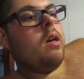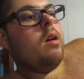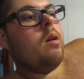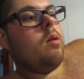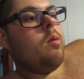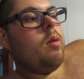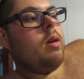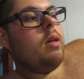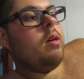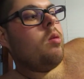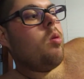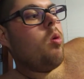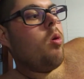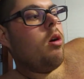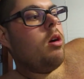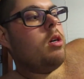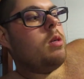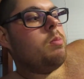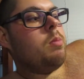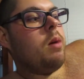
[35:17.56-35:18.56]
we
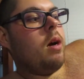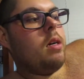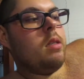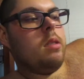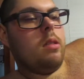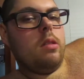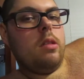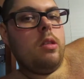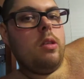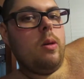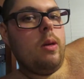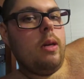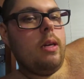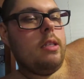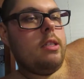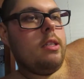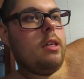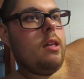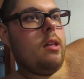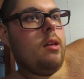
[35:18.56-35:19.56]
correspond to
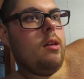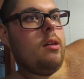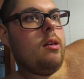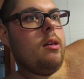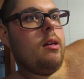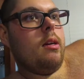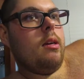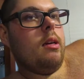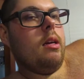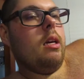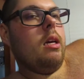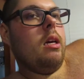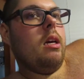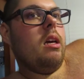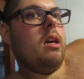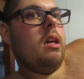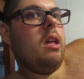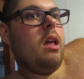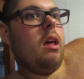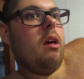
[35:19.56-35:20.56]
each other.
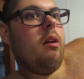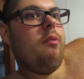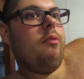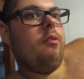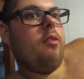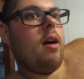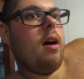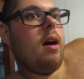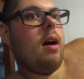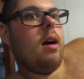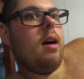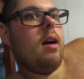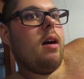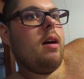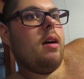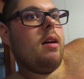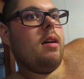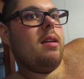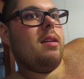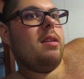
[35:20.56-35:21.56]
If
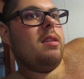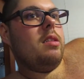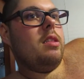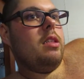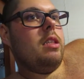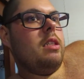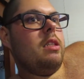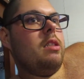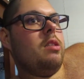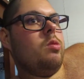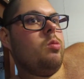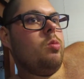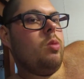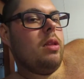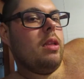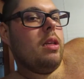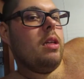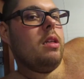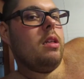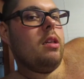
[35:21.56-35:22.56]
she's
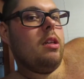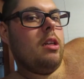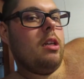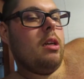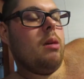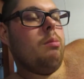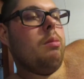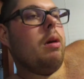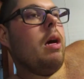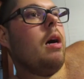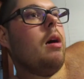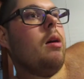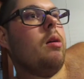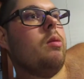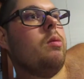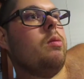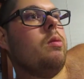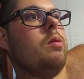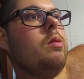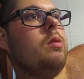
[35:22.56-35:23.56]
really good about
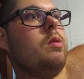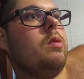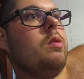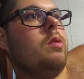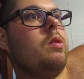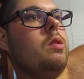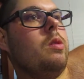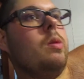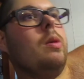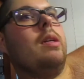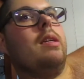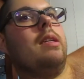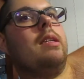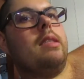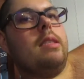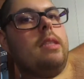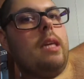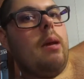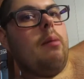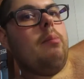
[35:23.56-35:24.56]
doing the
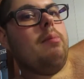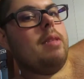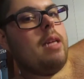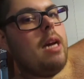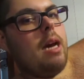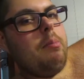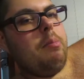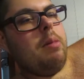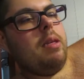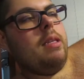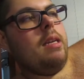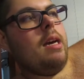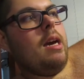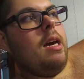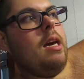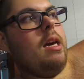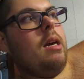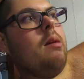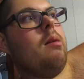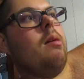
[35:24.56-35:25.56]
same type of
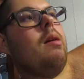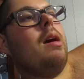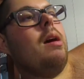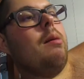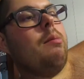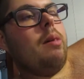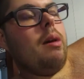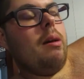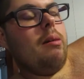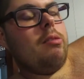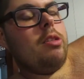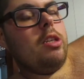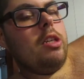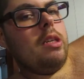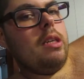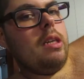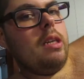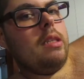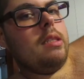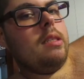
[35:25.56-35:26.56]
diet, but if she
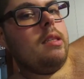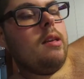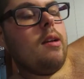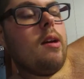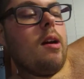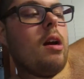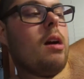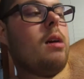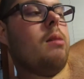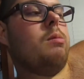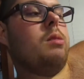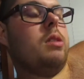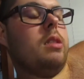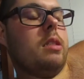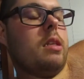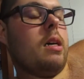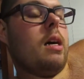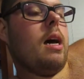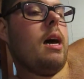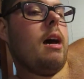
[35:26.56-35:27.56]
needs the carbs,
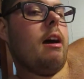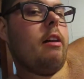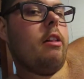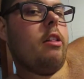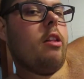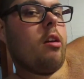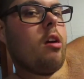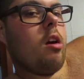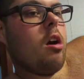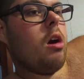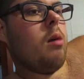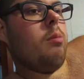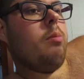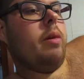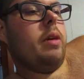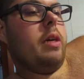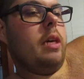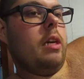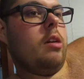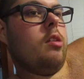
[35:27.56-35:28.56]
she'll add the carb
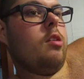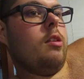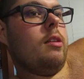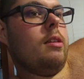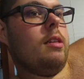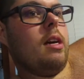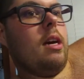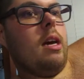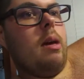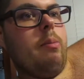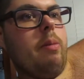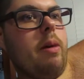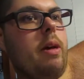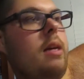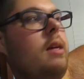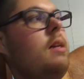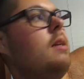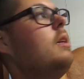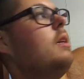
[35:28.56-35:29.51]
in her diet. But